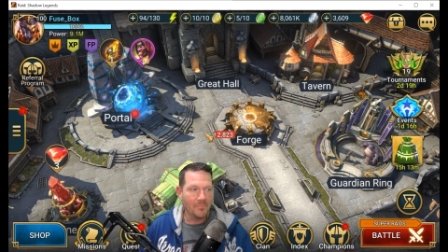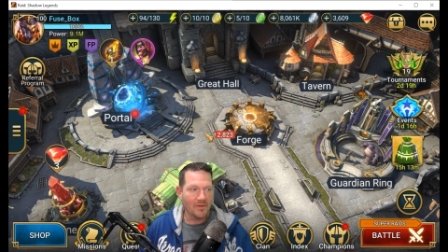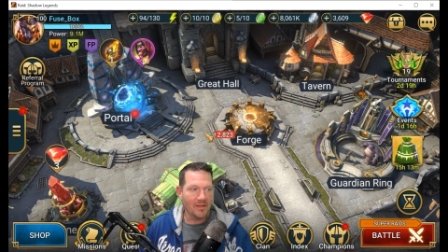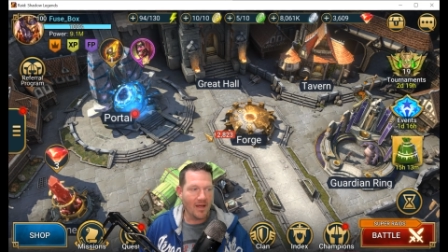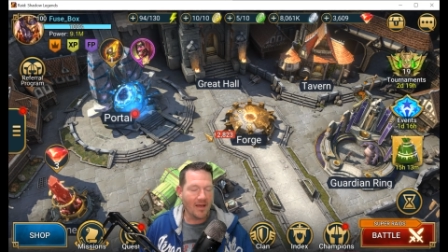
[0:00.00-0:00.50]

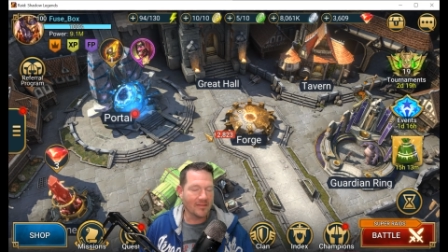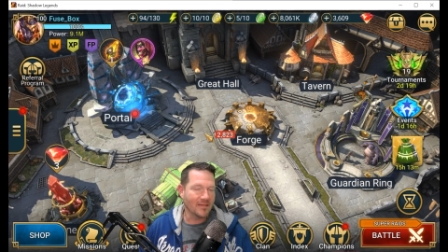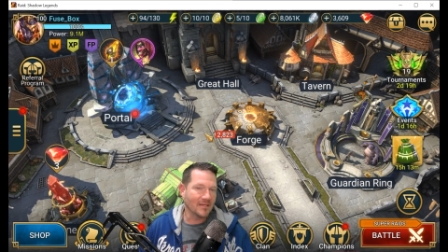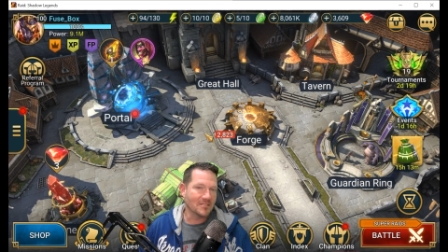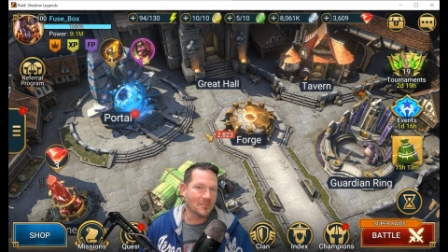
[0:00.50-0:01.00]
but I
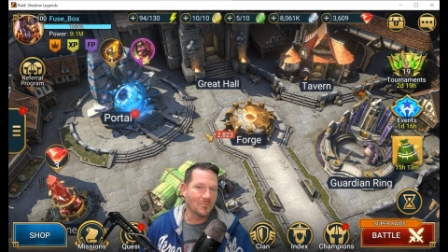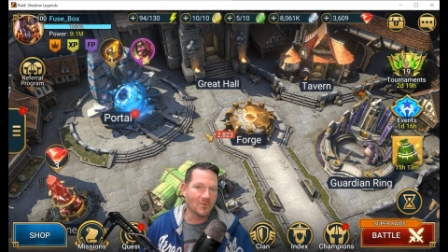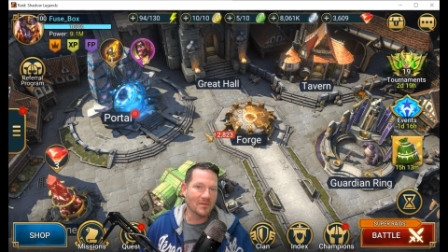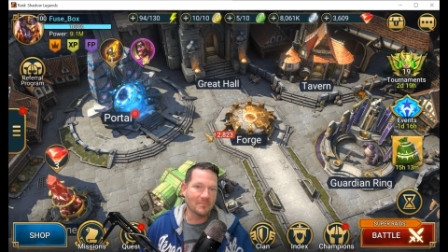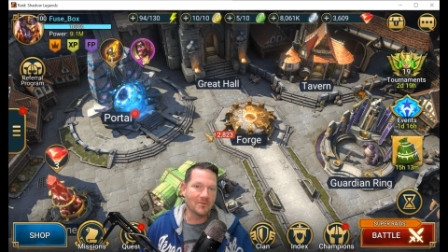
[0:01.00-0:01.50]
think it's a
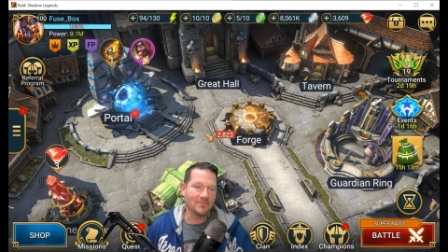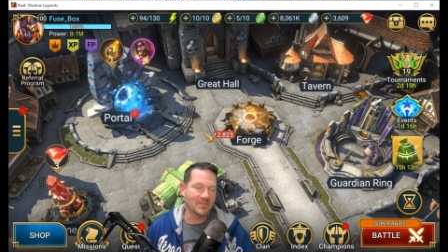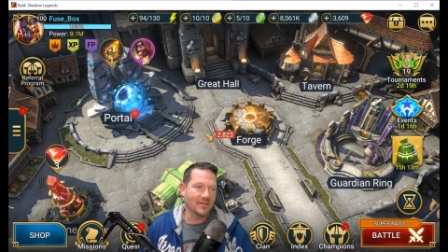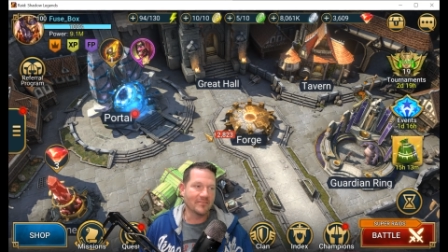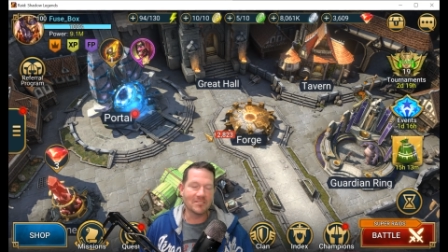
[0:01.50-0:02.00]
brilliant move
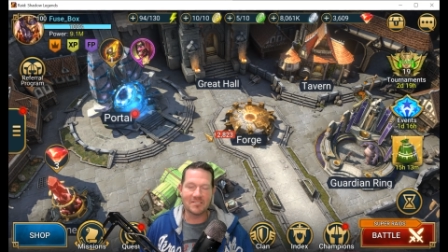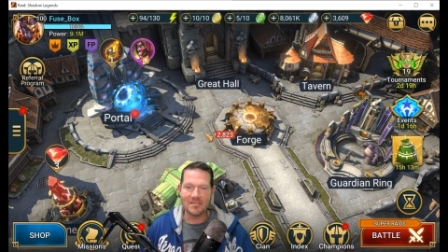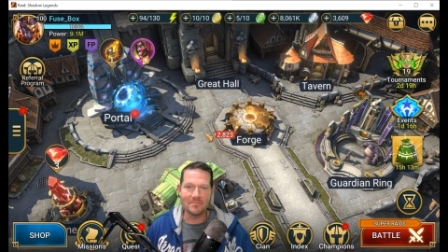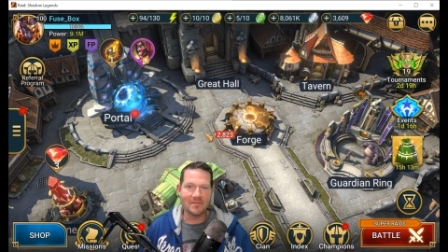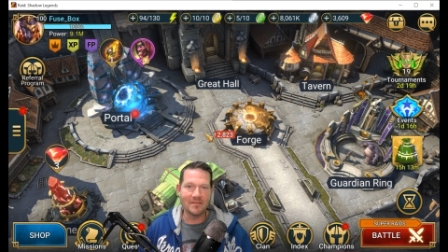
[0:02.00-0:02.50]
to give us
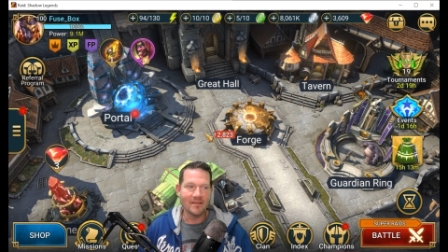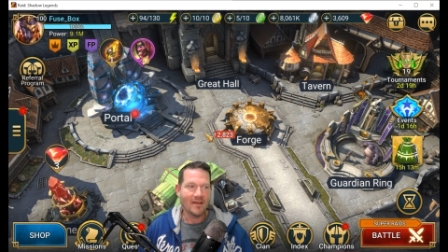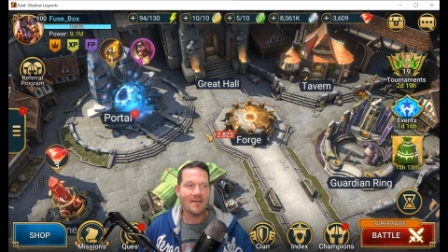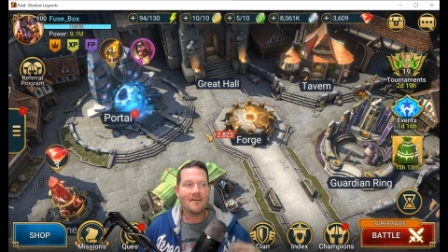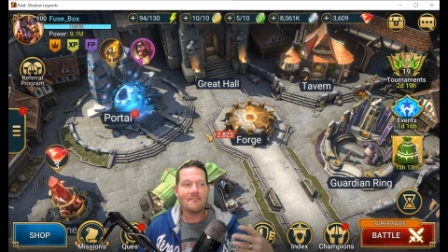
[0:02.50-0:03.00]
something